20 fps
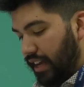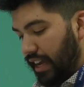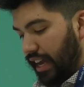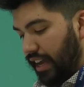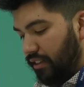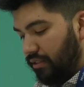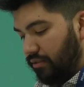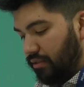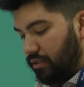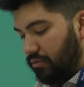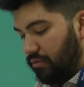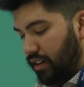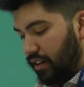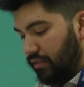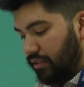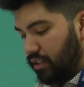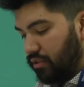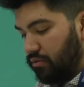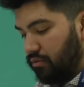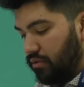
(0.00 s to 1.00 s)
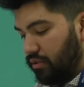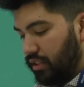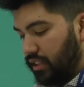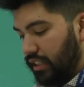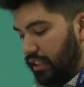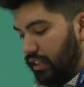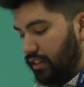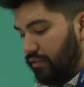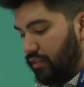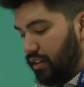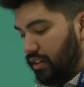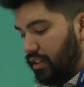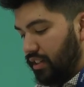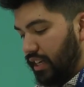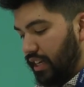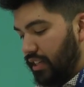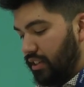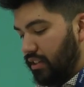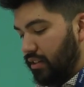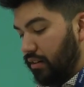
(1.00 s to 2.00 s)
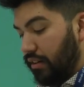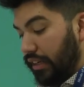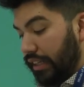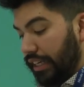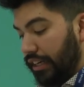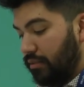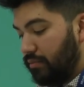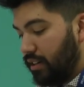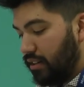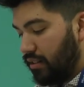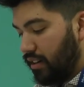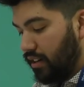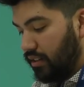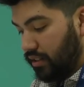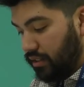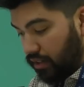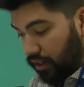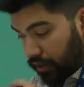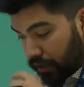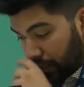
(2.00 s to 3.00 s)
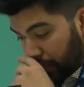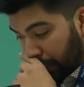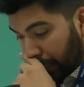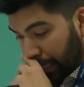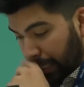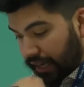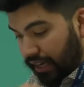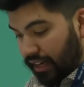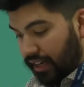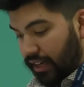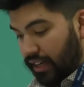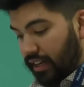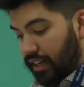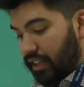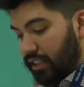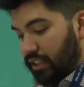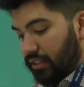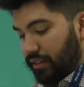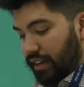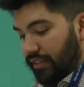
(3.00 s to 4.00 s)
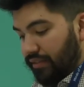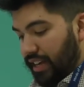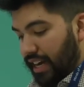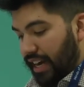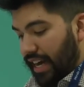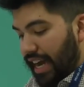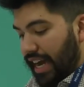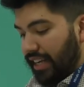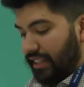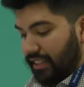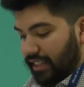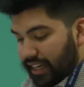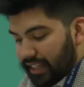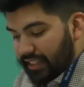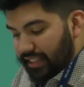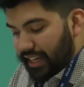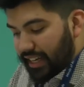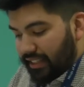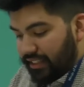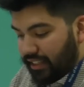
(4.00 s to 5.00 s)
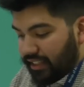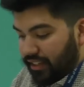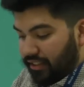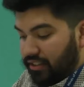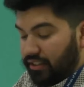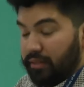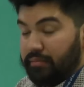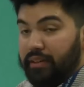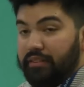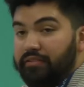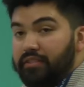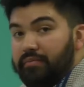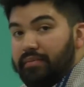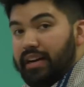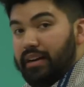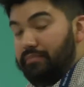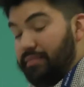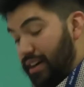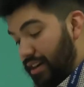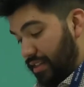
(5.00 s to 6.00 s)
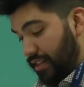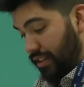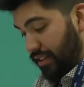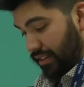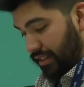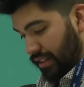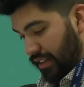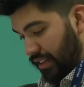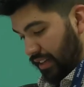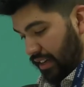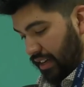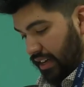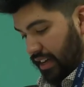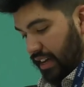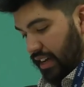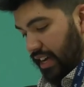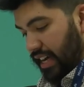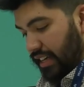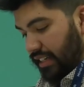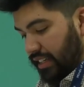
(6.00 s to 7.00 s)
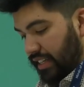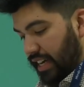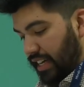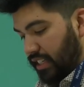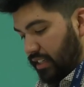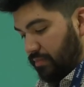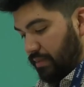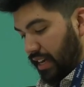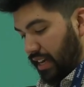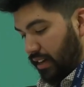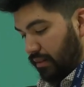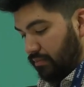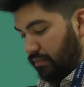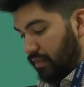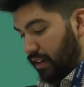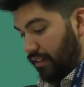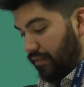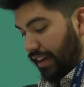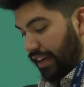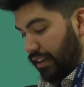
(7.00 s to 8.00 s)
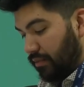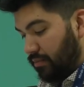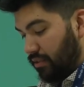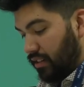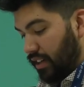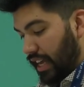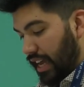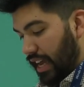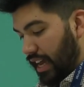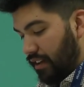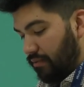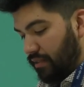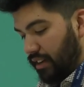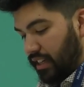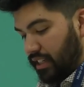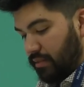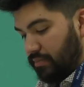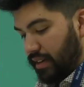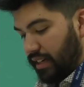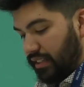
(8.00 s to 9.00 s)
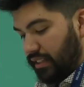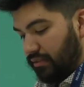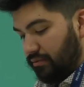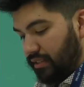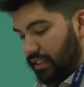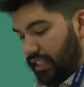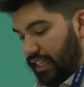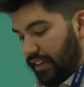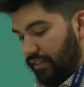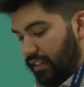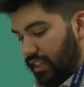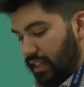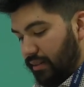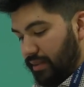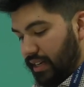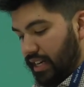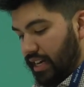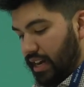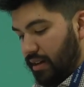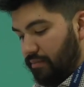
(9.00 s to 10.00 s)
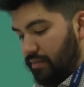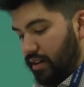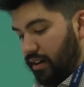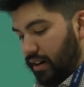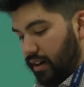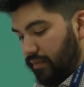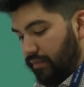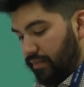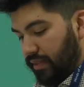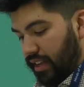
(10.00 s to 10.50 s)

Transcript: K-12 schools and universities during the Omicron surge, so we have not had test kits to distribute for about a month. As tests become available again, we expect to receive a limited number.